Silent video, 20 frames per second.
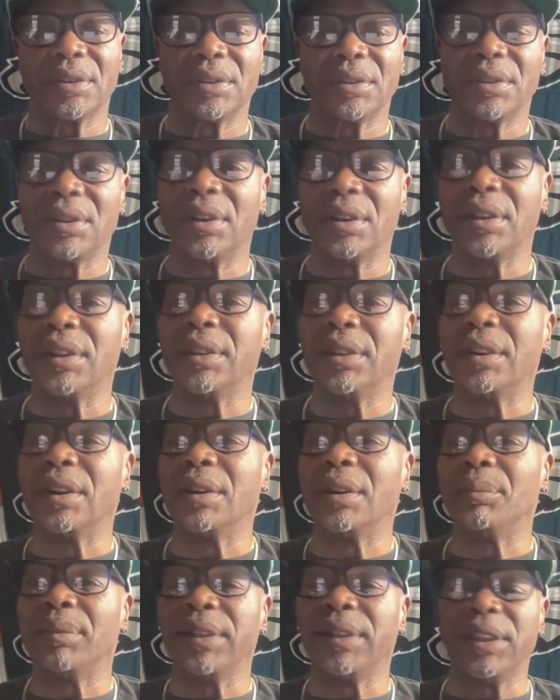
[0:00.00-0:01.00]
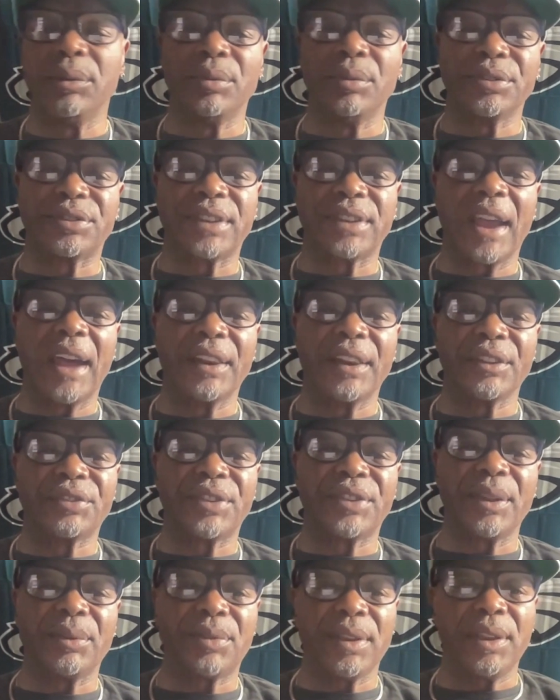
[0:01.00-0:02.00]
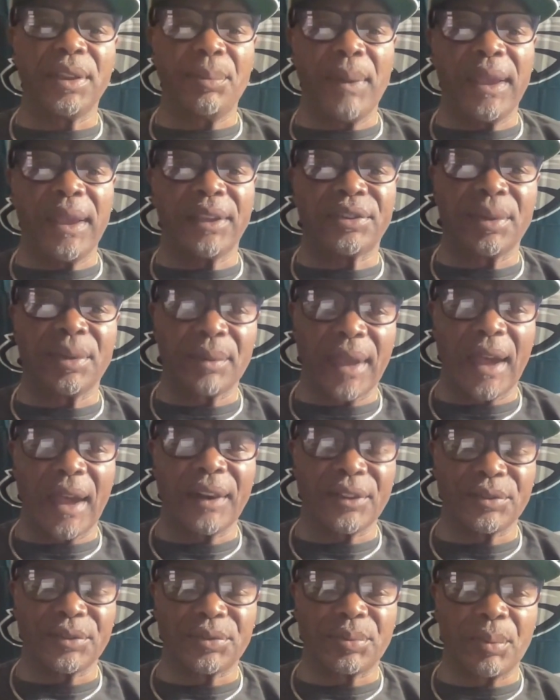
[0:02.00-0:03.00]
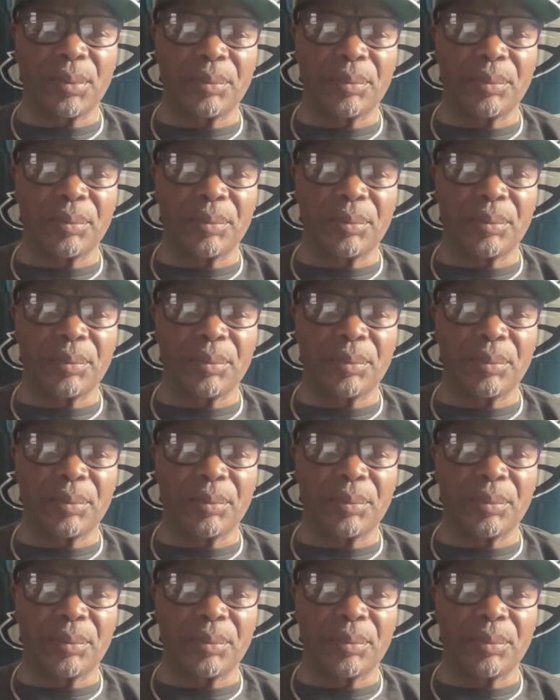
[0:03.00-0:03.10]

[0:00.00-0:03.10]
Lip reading: and he was he made some kind of